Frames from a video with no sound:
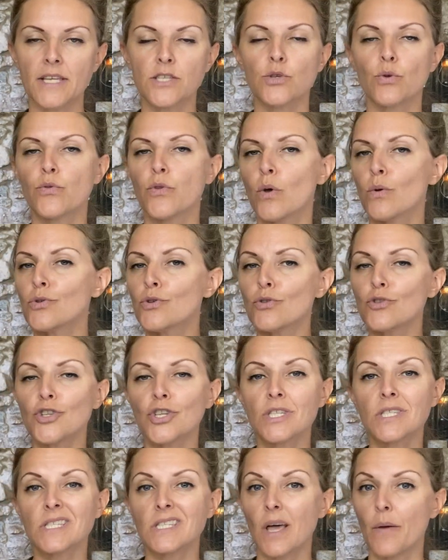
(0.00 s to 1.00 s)
So those are
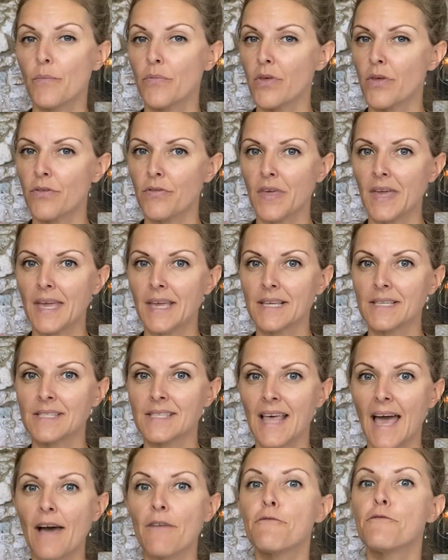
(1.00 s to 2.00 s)
just some of the things
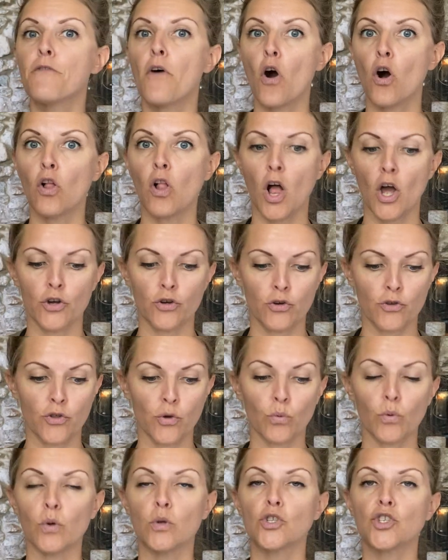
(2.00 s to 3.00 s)
that fall under the
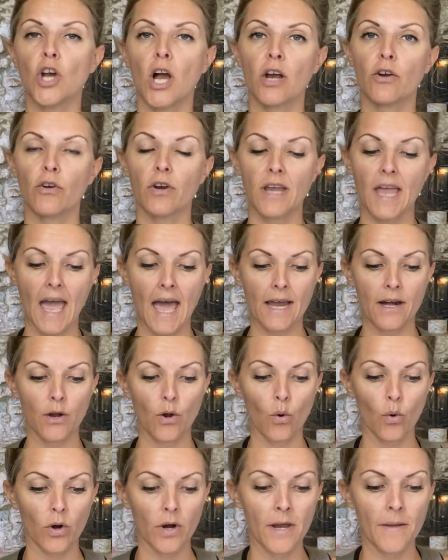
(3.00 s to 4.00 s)
root chakra
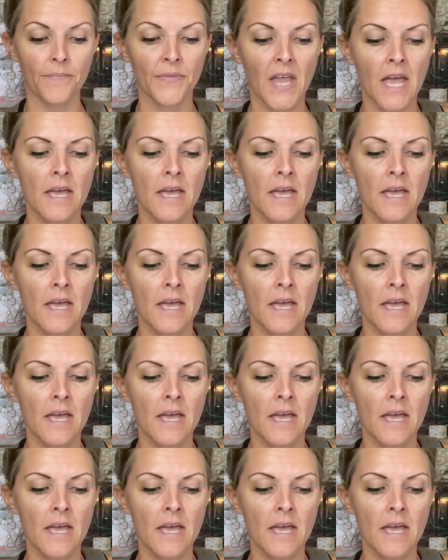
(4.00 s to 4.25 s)
category.